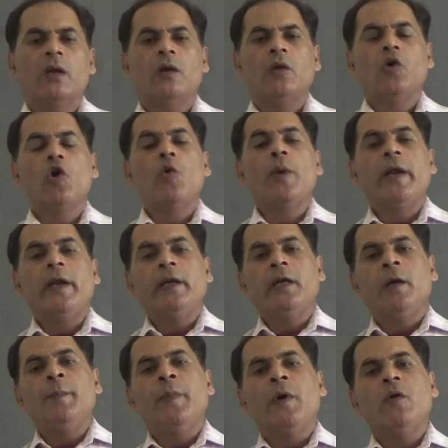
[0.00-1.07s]
Covalent
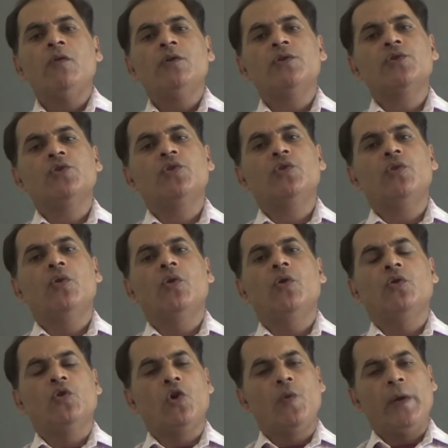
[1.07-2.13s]
compounds
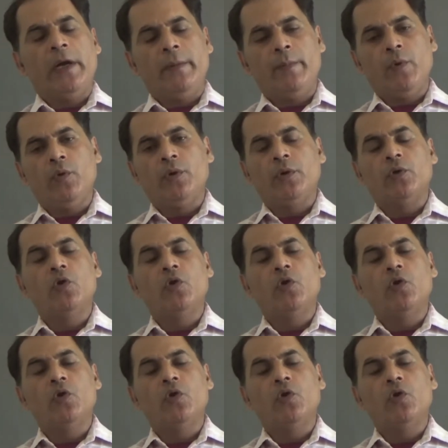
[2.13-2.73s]
or covalent bond.